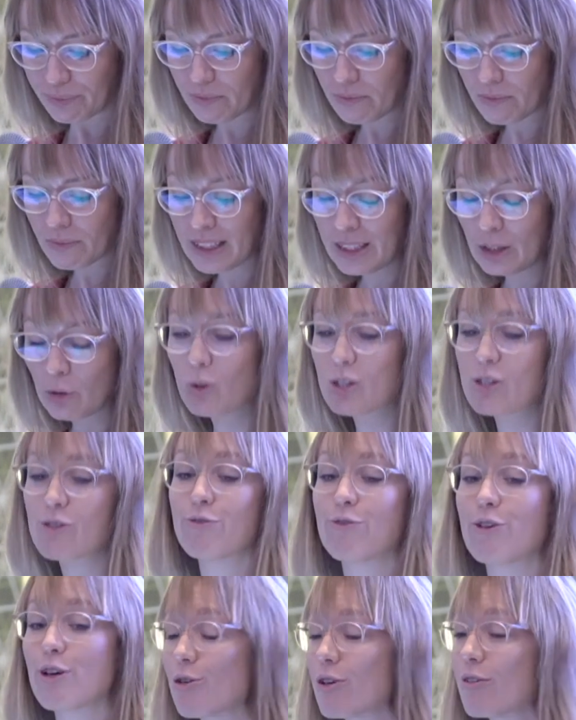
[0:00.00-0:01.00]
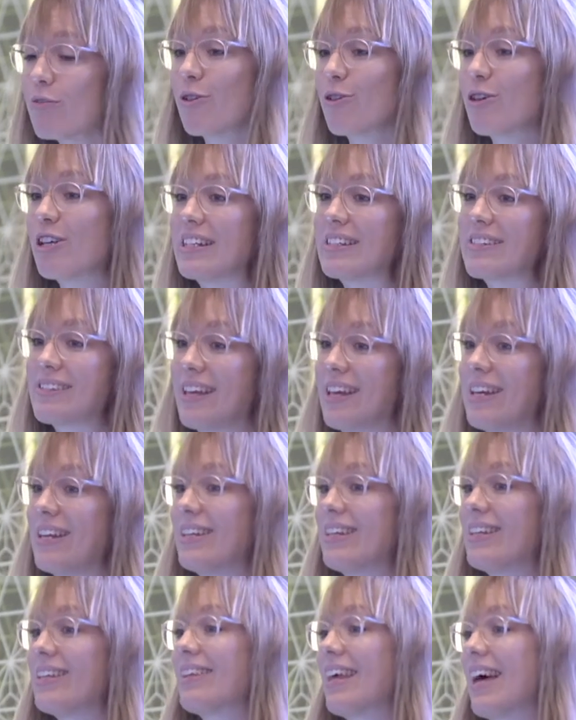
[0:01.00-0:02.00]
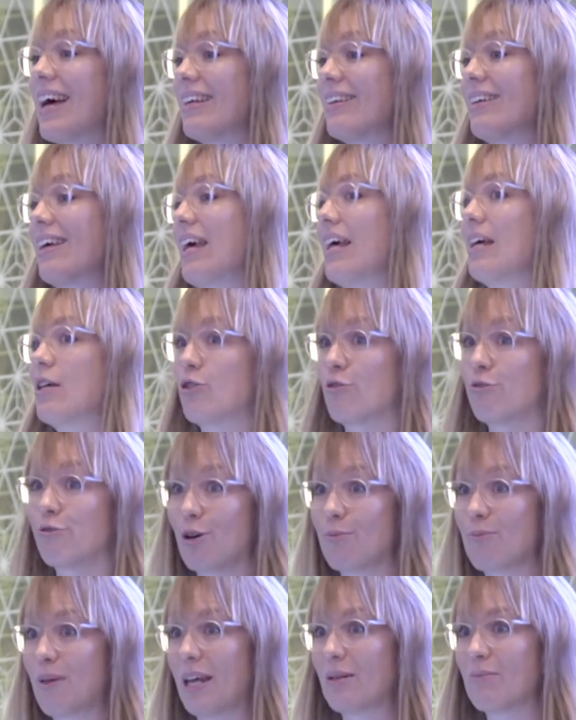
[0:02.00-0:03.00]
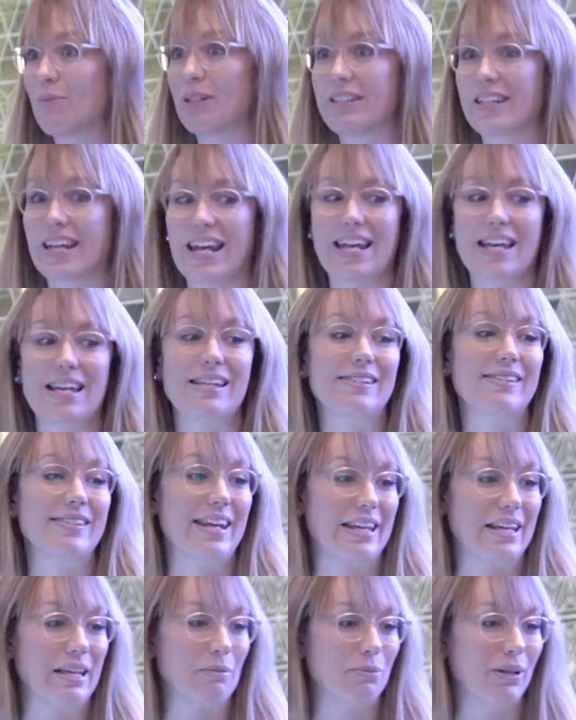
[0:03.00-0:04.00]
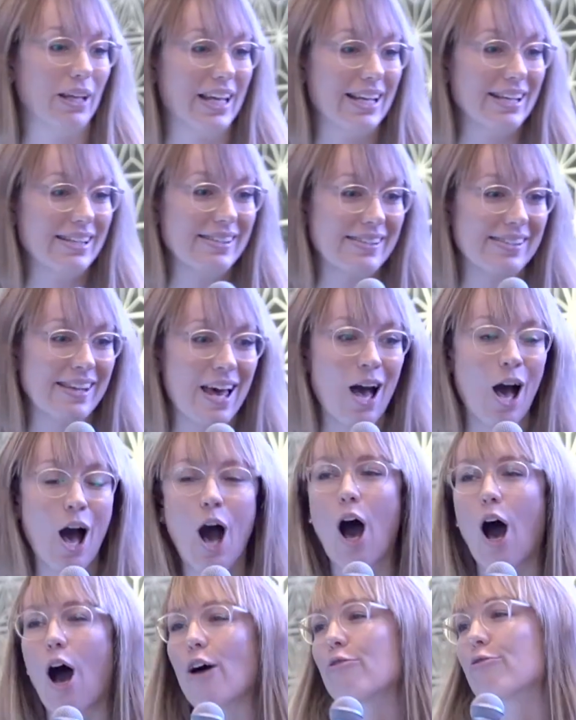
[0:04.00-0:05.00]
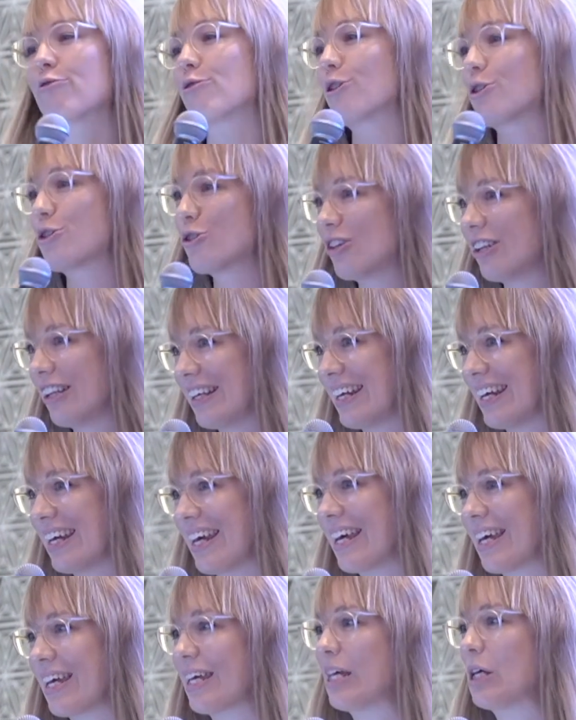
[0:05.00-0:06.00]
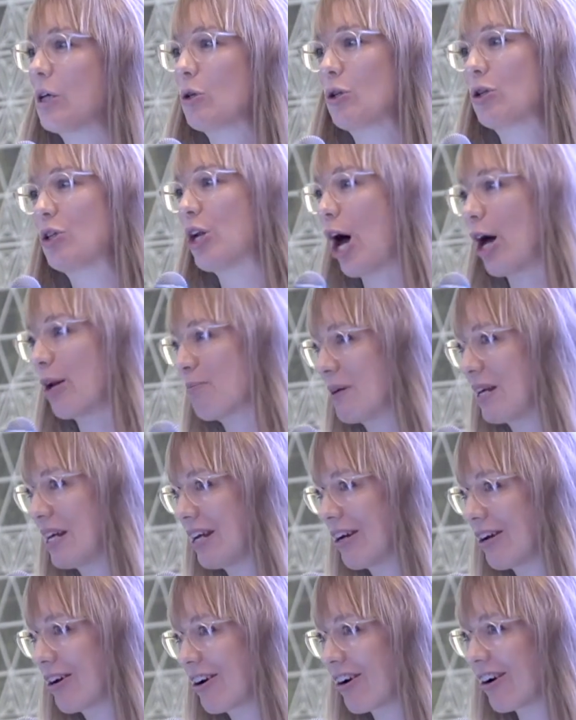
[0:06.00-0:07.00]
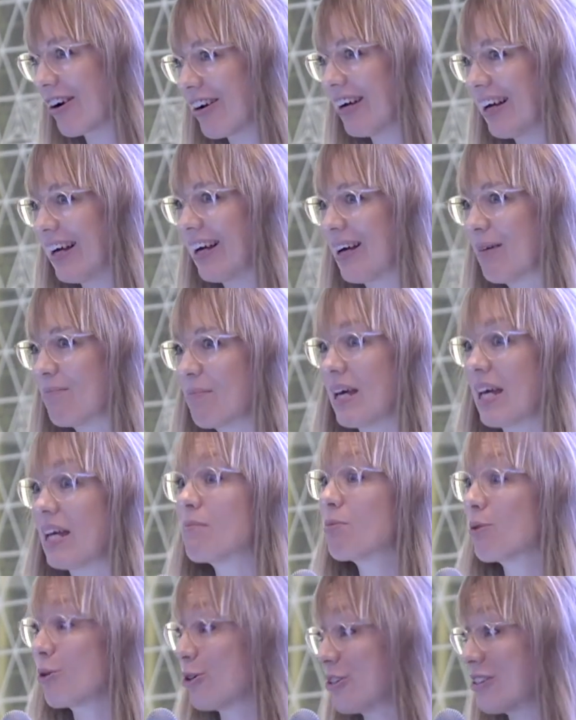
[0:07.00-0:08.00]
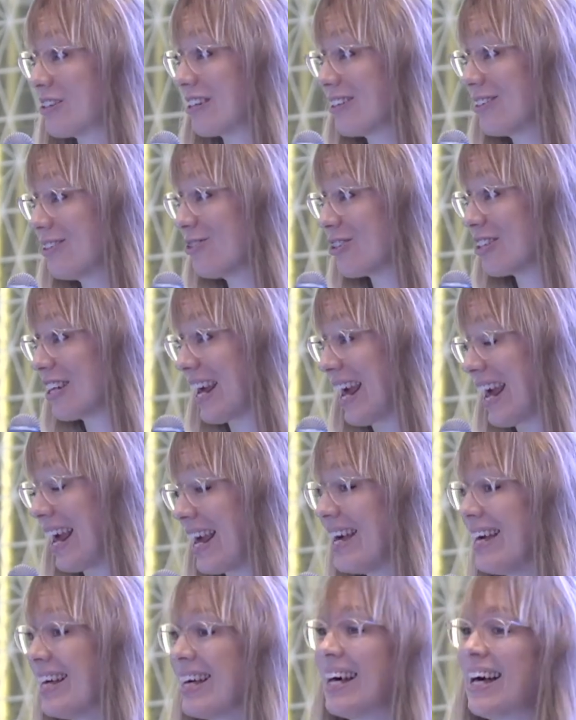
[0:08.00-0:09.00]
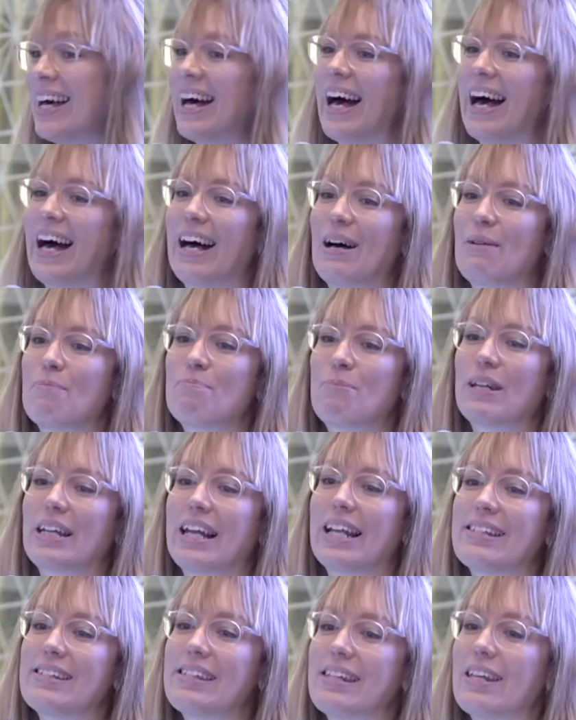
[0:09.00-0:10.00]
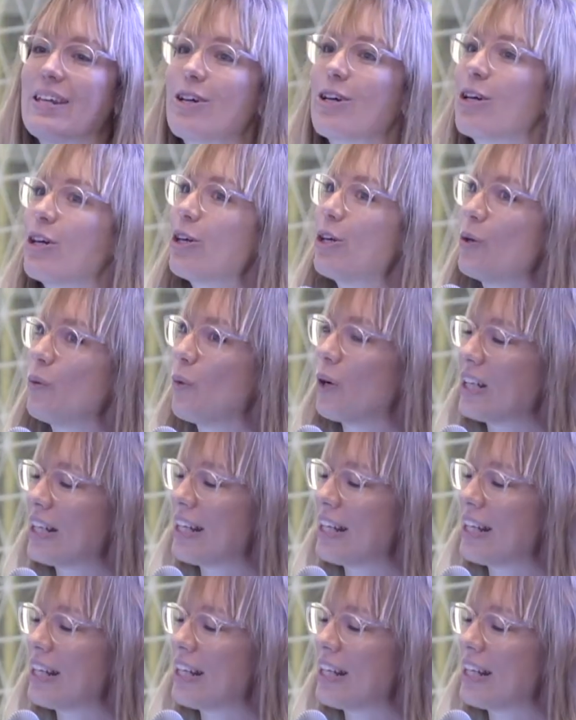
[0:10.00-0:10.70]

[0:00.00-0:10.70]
He was very, very excited that Asia Farm Animal Day is taking place. Unfortunately, he could not be here in person today, but let's hear what he